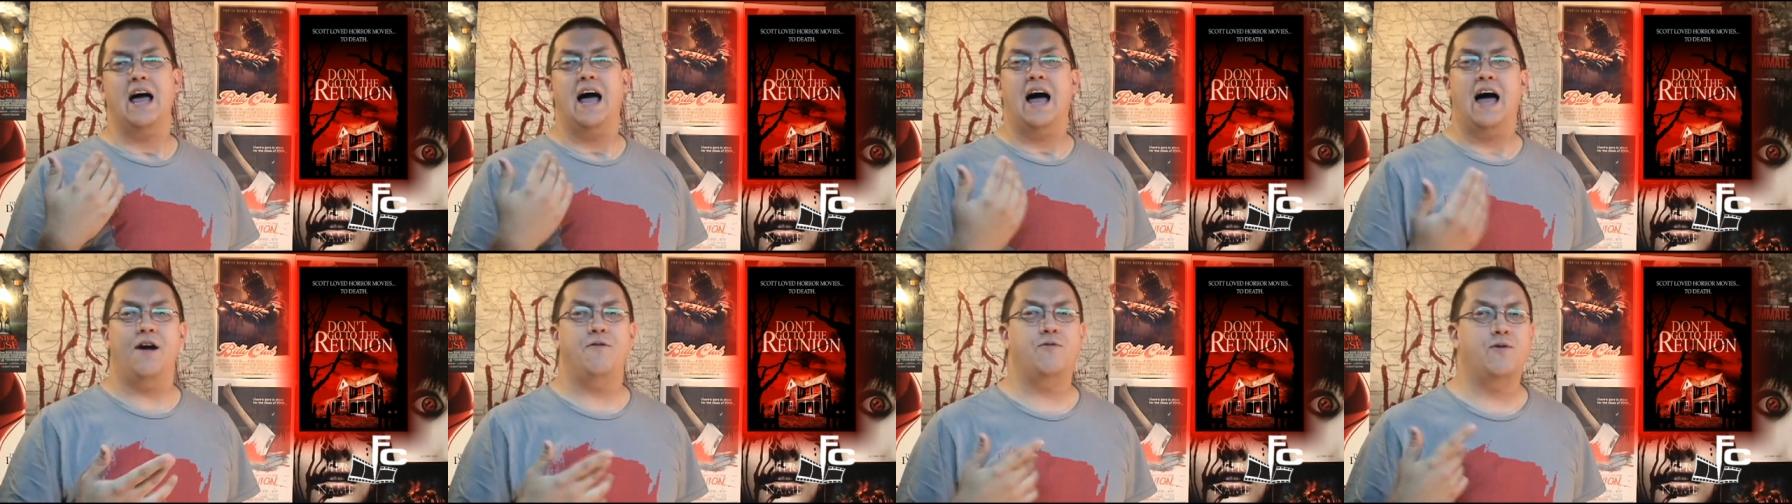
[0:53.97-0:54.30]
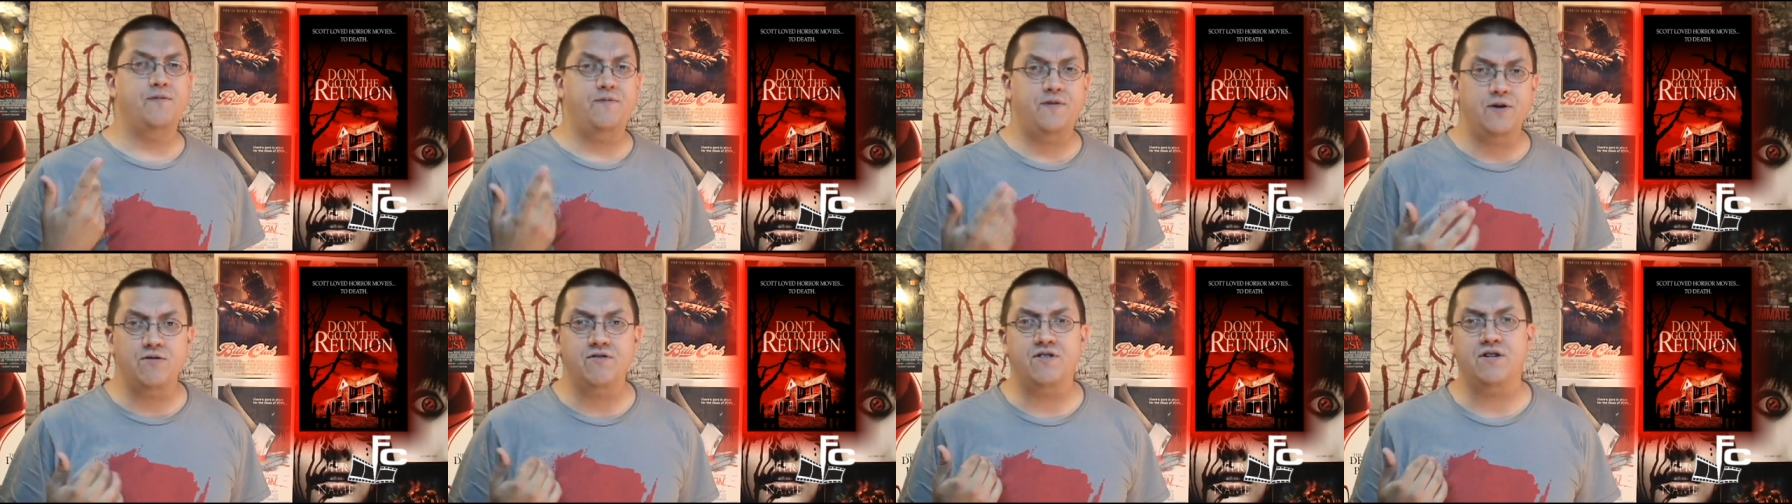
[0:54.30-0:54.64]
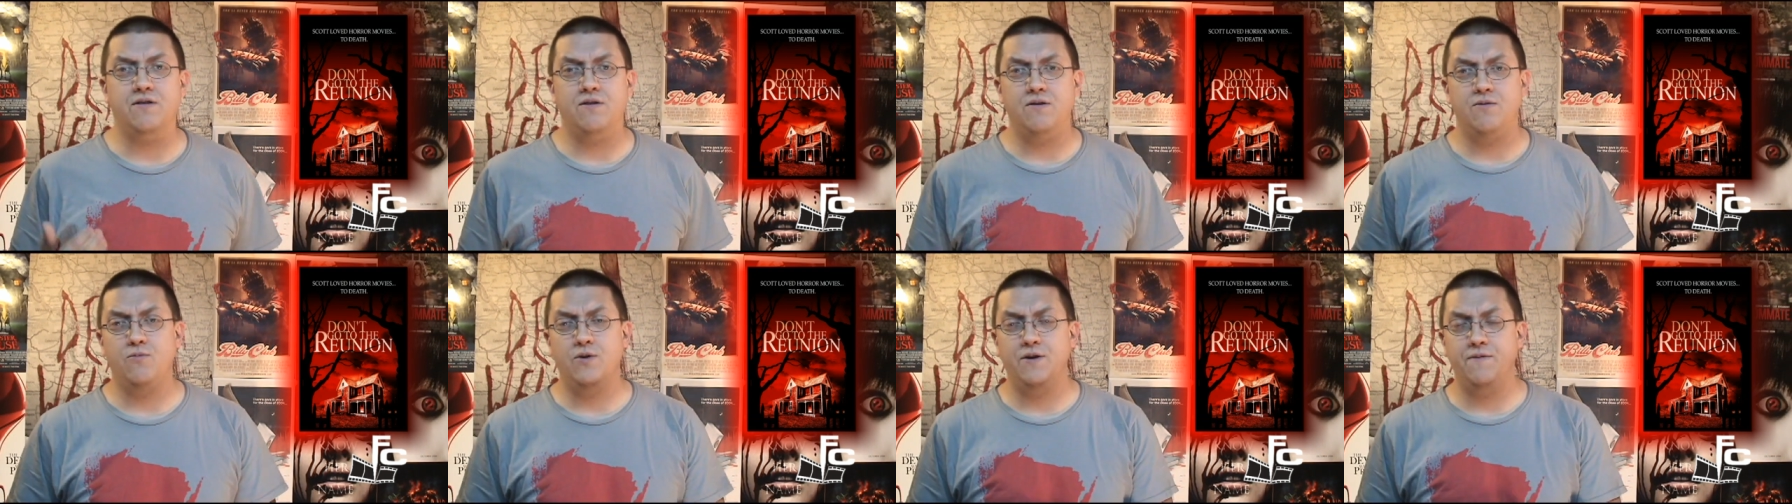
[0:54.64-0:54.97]
I
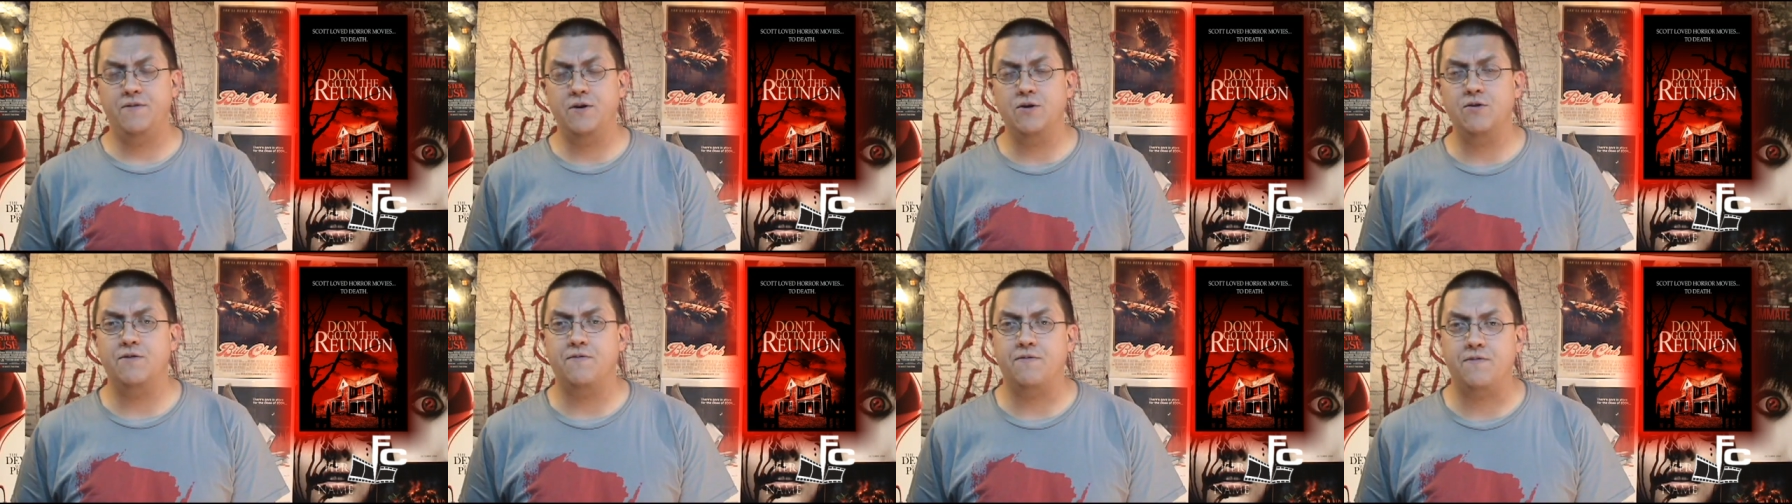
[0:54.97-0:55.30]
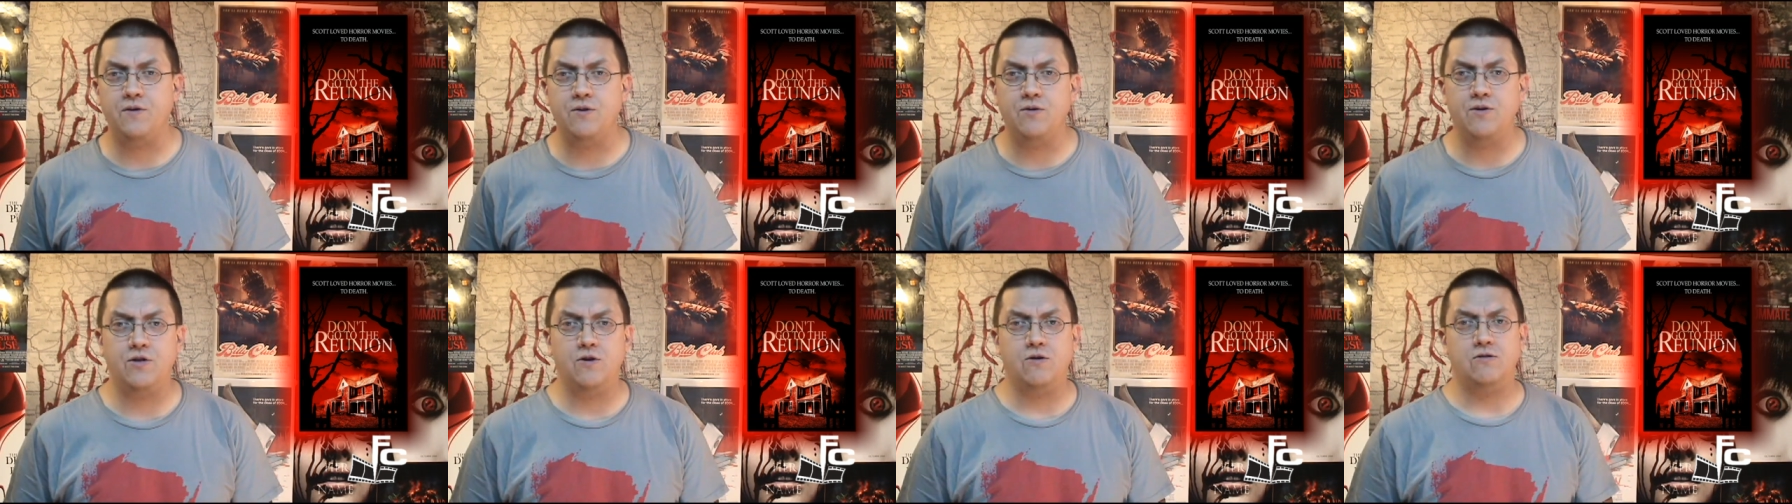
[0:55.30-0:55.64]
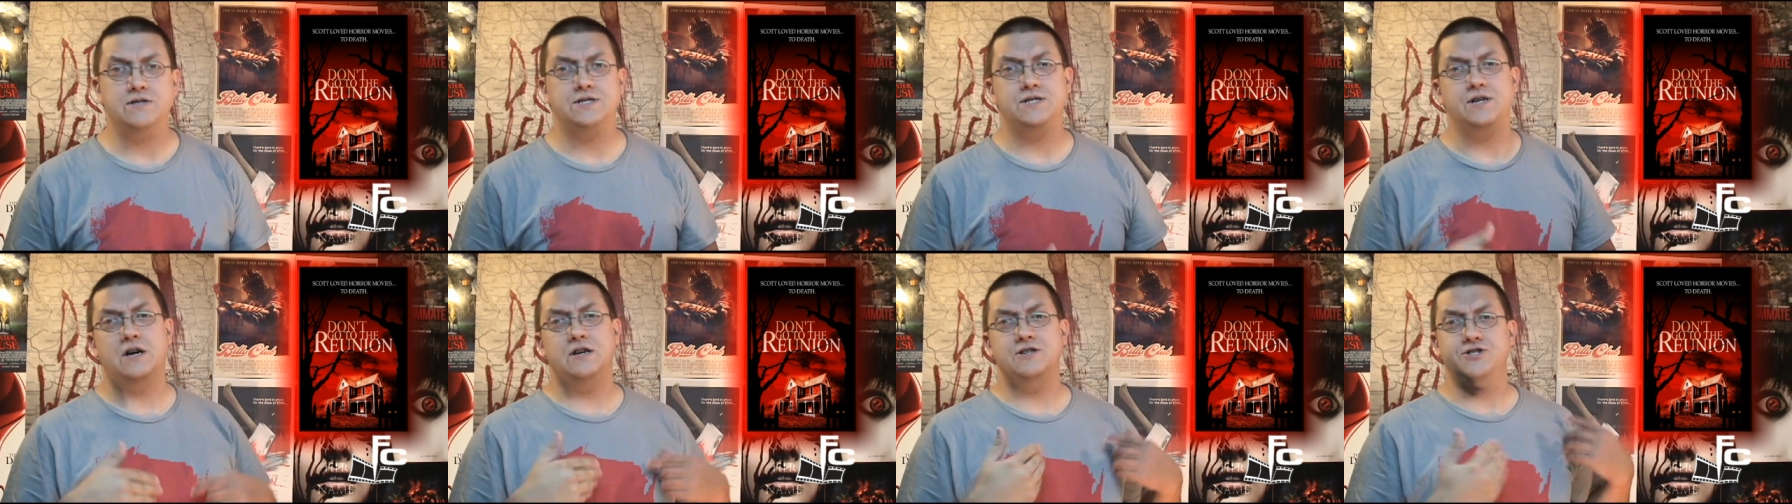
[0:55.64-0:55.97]
reviewed reviewed a few of
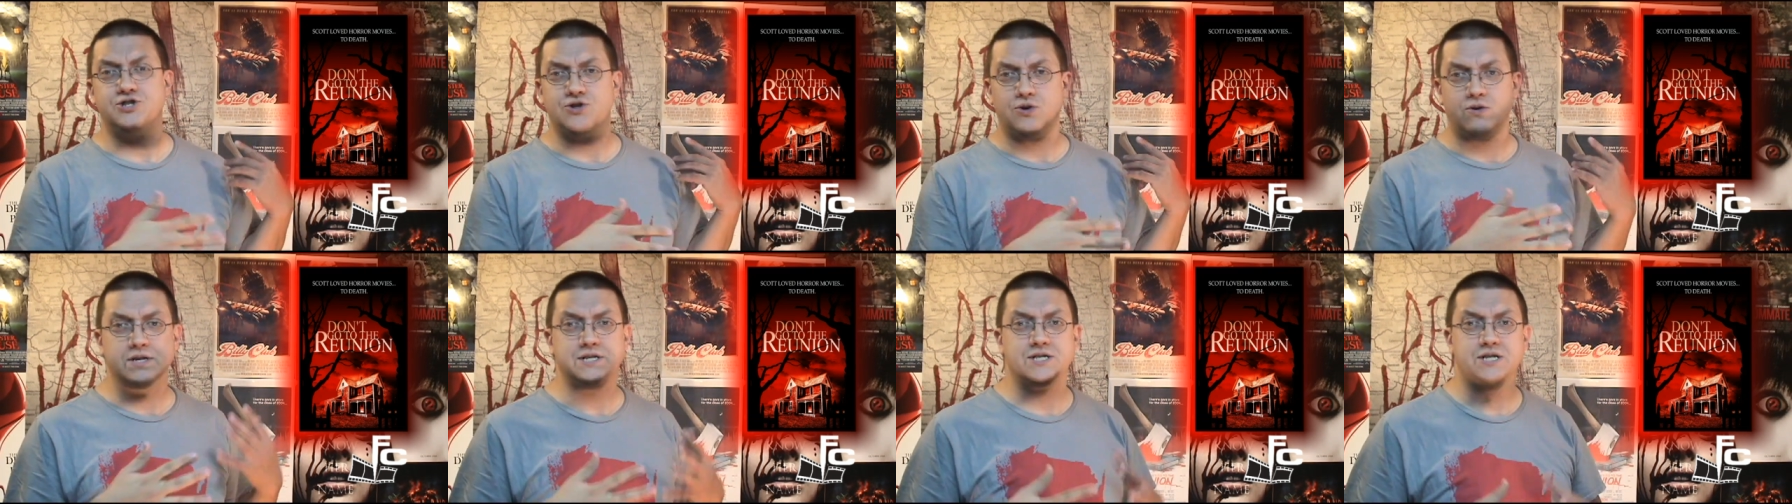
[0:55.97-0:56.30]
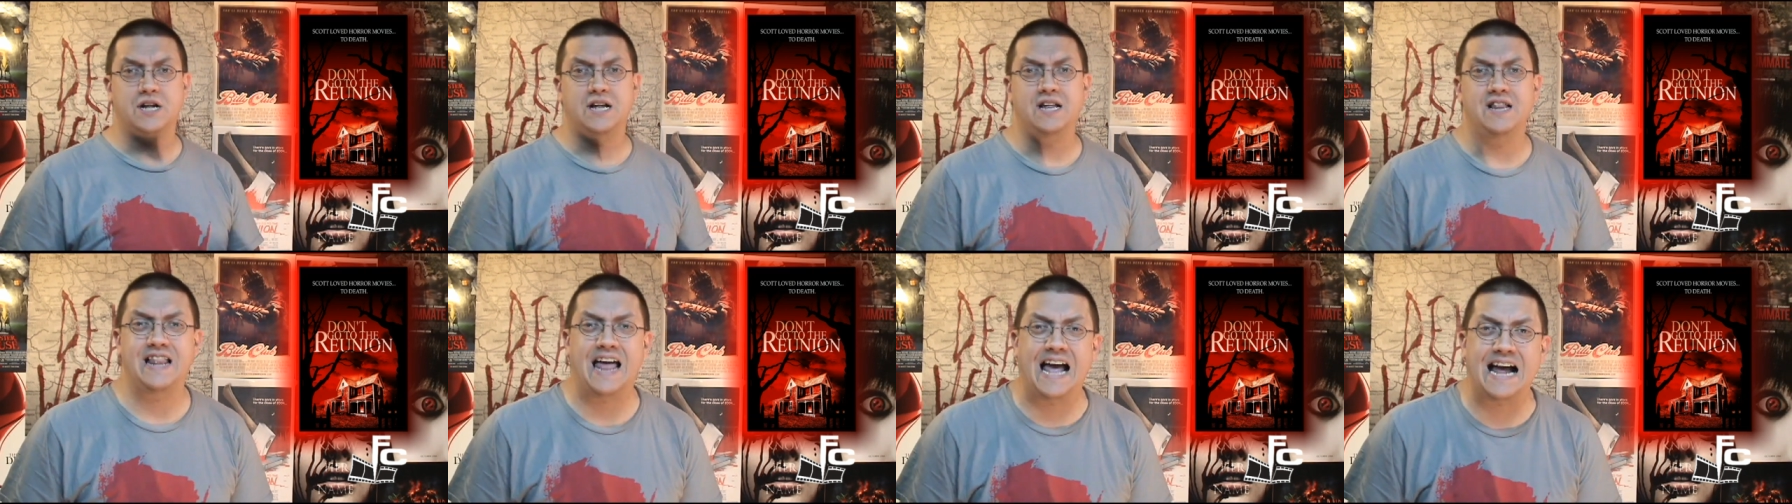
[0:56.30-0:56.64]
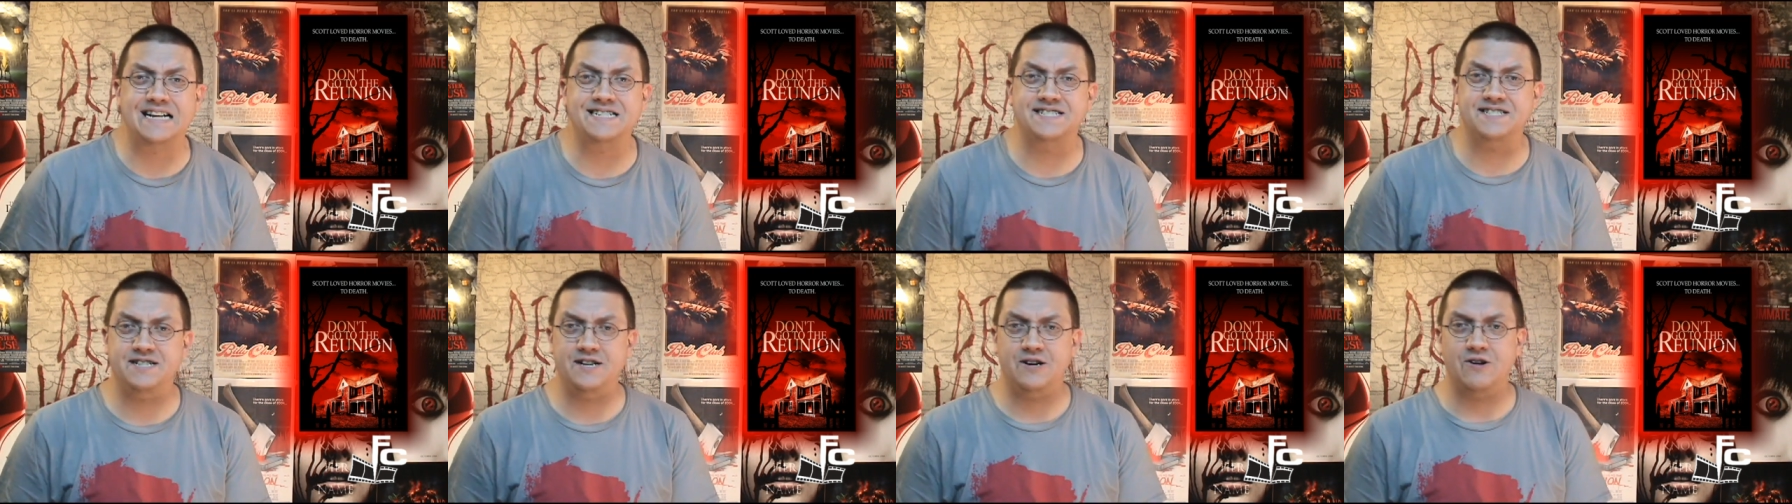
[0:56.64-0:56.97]
those uh, shorts uh,
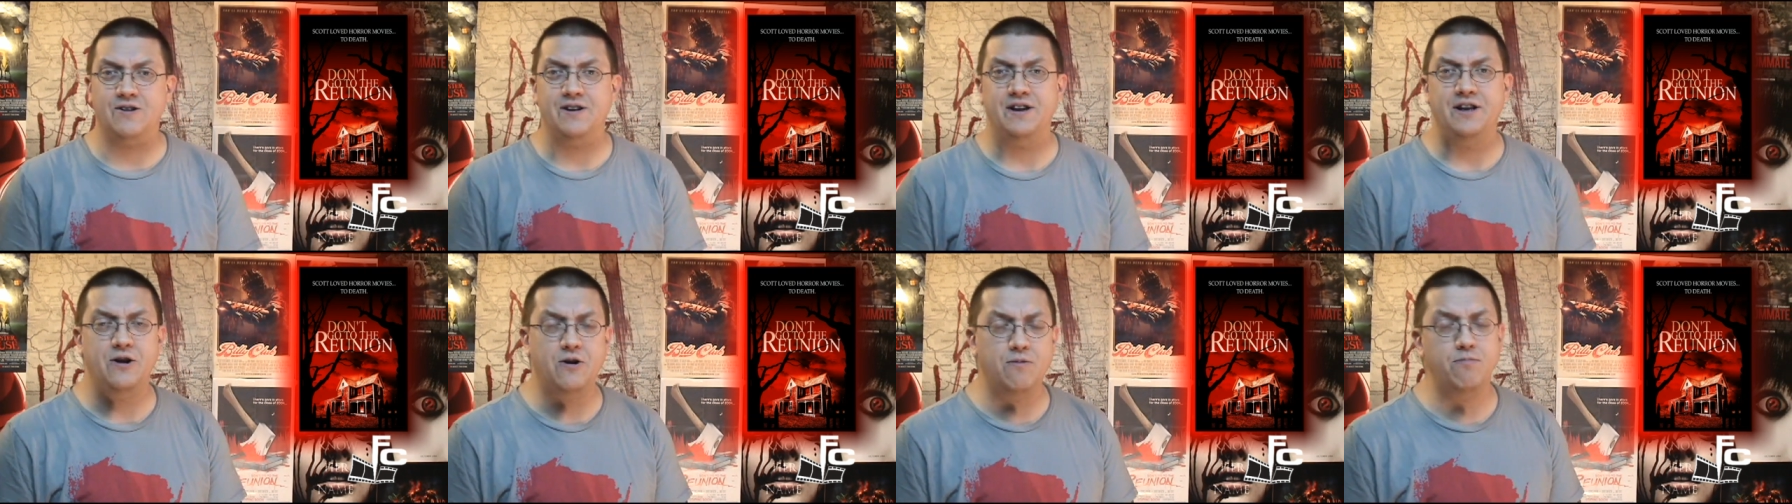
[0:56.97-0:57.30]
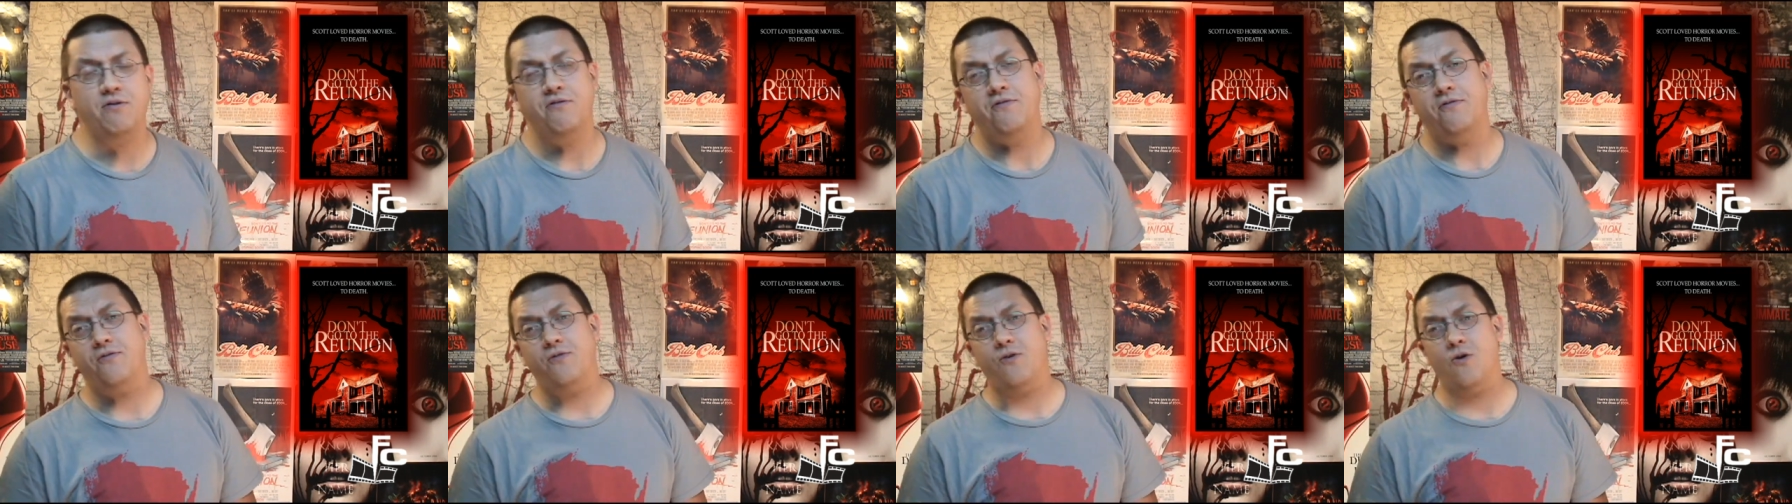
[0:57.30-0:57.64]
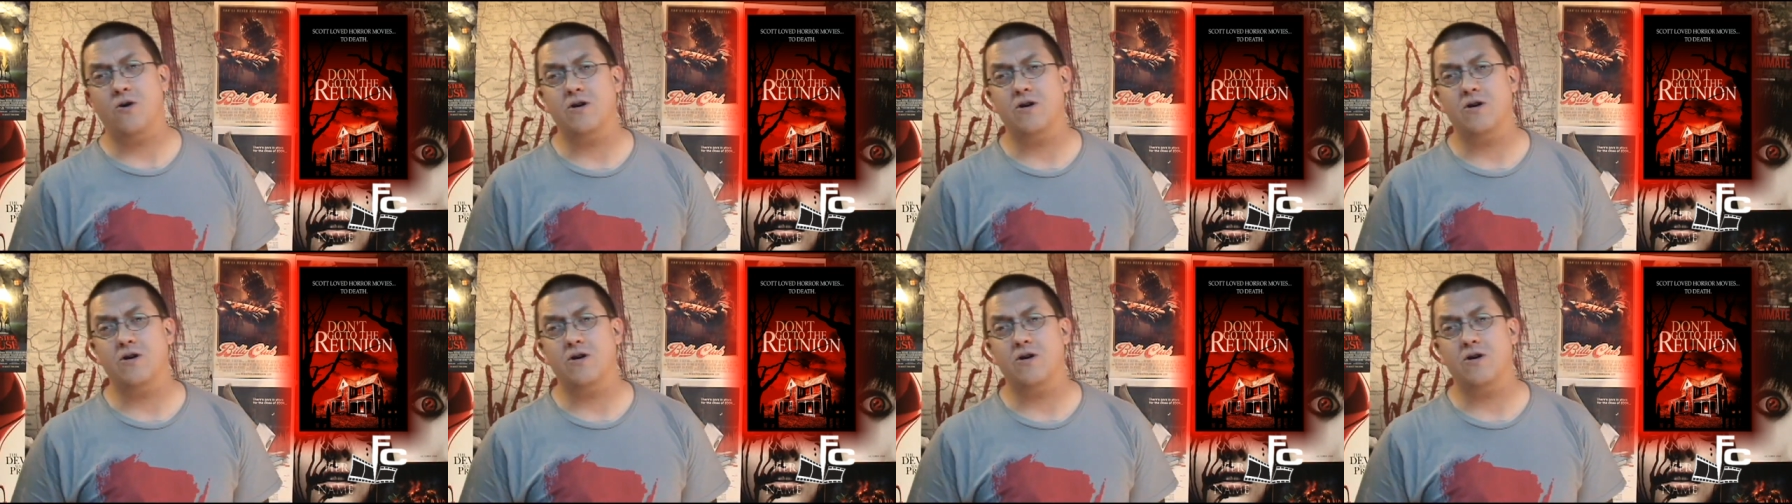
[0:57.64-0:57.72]
last year and the year before